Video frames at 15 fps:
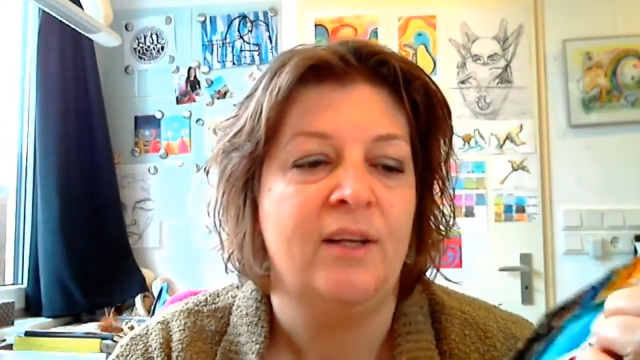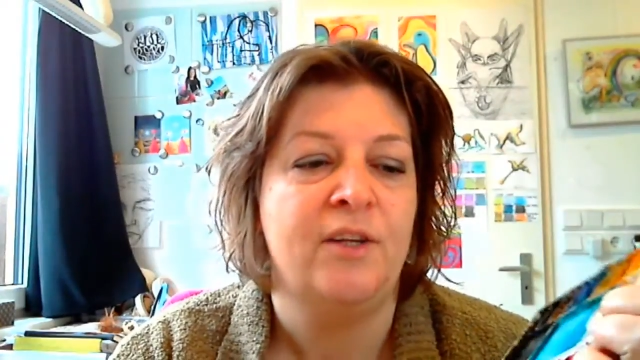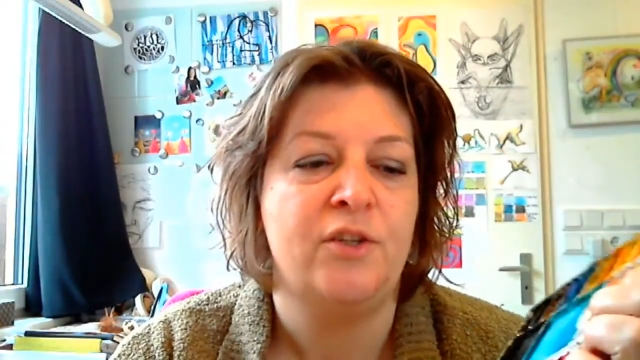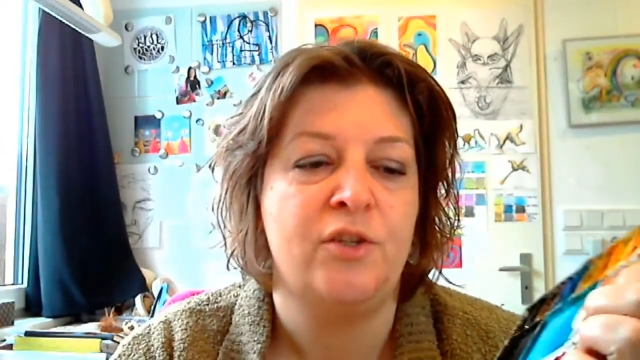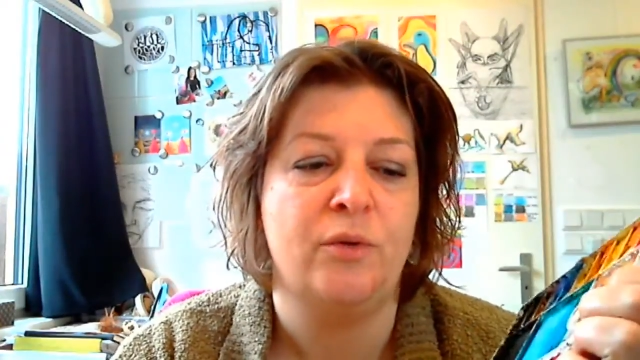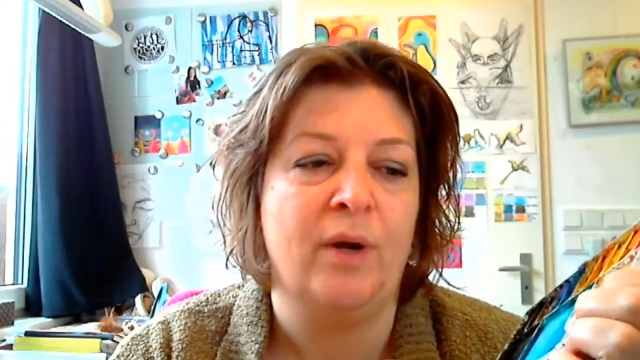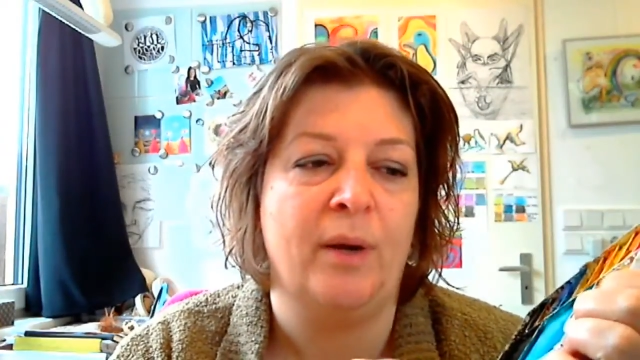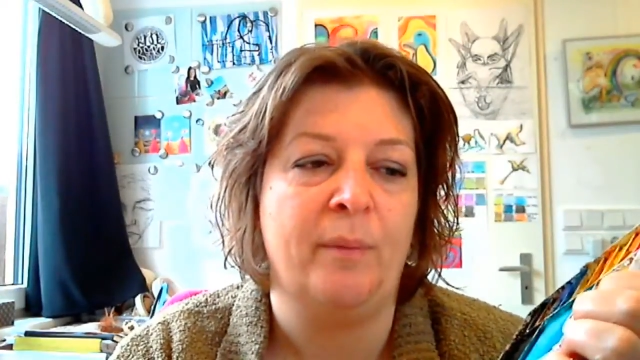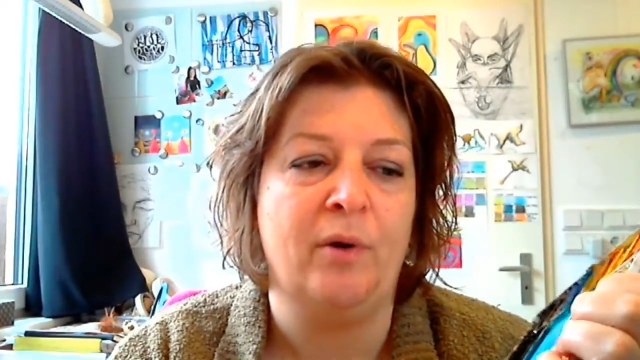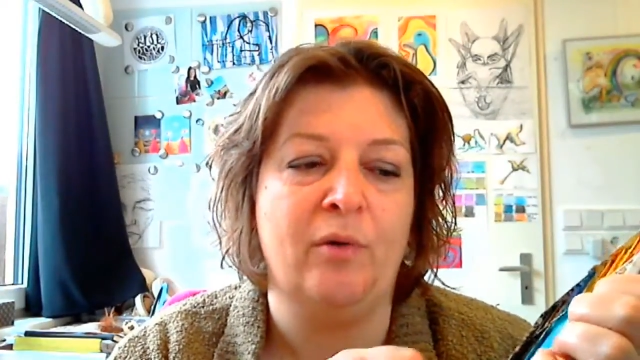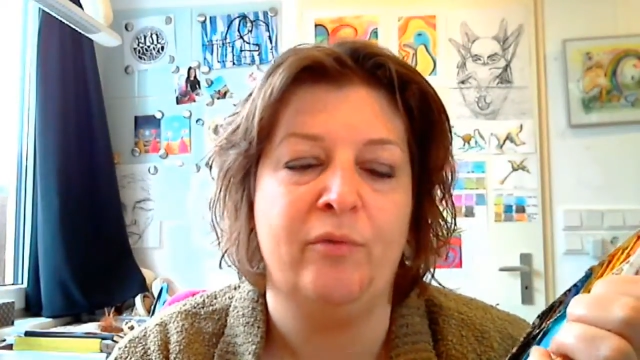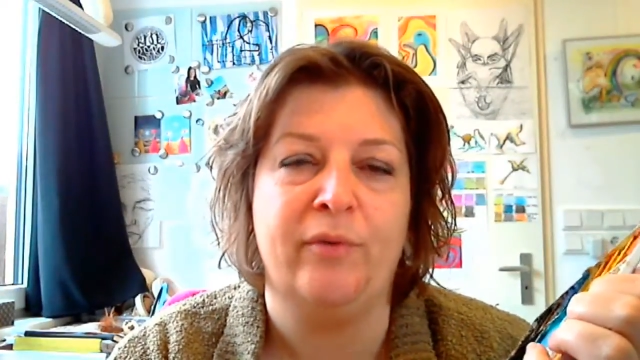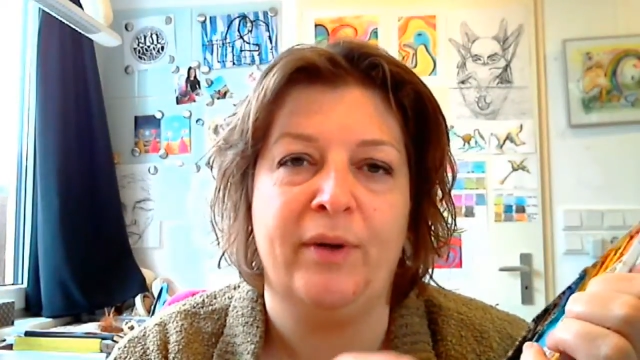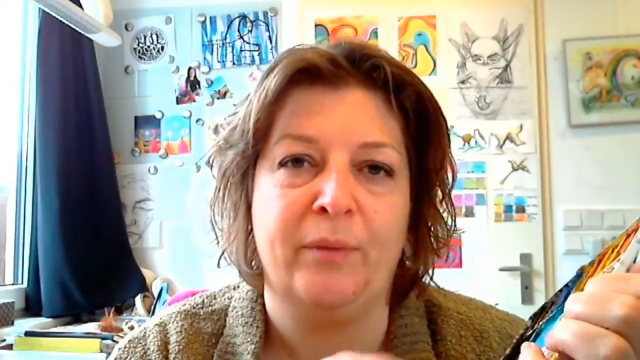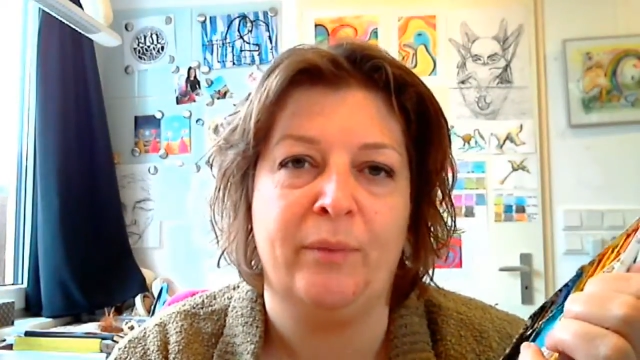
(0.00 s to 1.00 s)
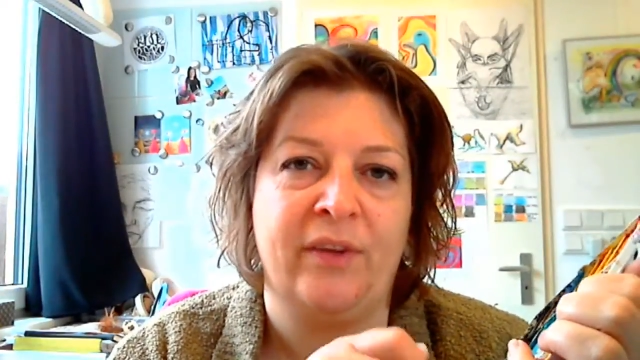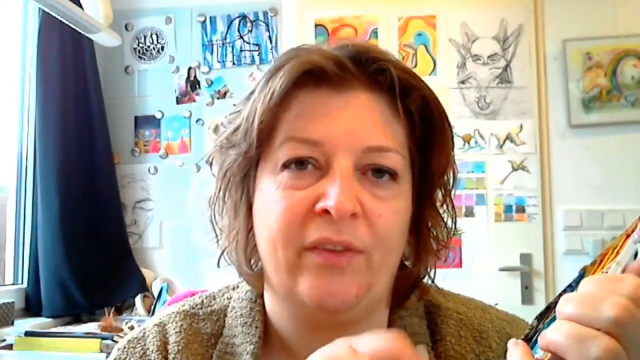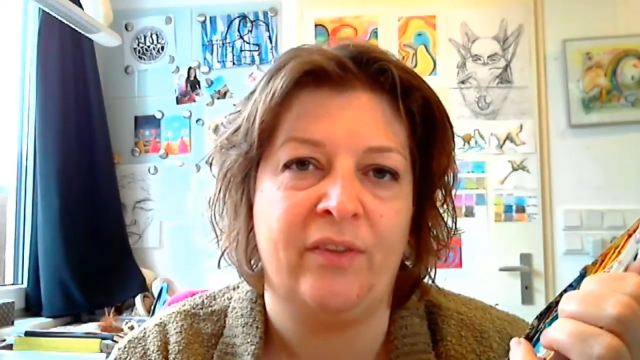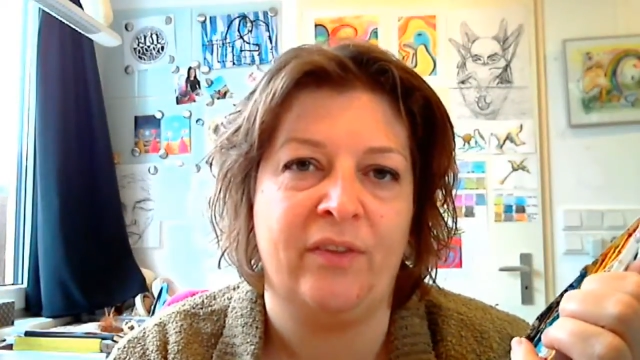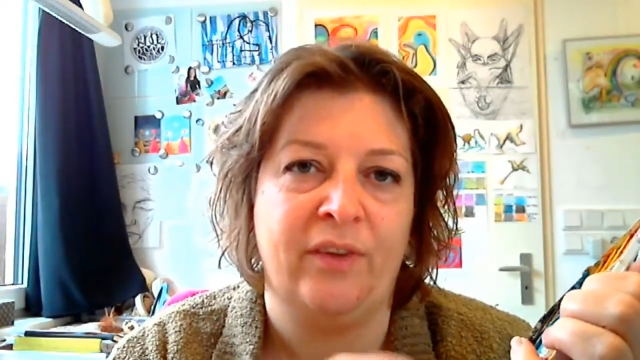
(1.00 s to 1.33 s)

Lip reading: to rub over it with